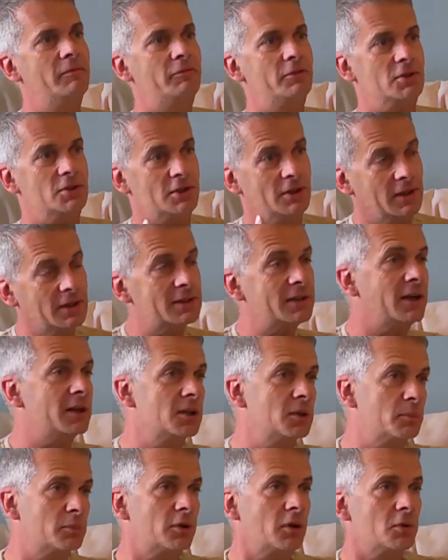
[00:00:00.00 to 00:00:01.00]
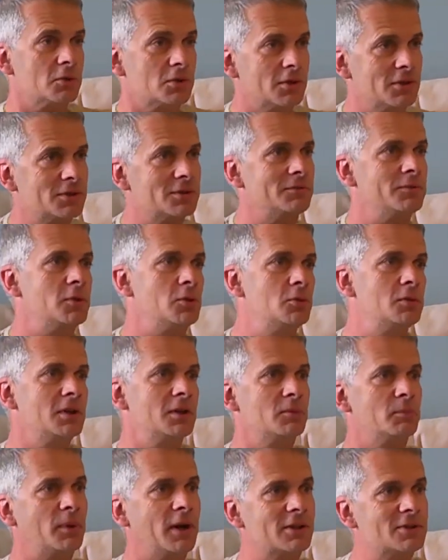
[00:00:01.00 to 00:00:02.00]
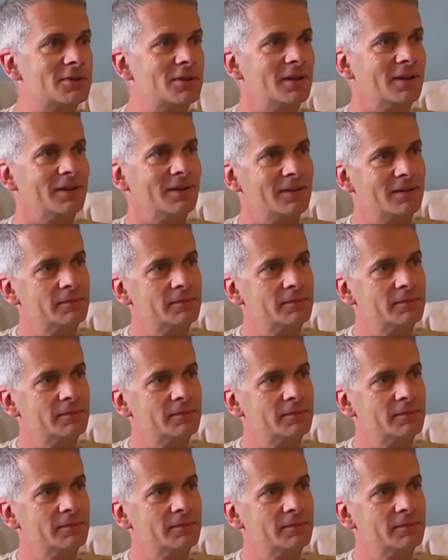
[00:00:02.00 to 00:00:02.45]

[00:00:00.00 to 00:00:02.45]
and facilitate the process of union busting.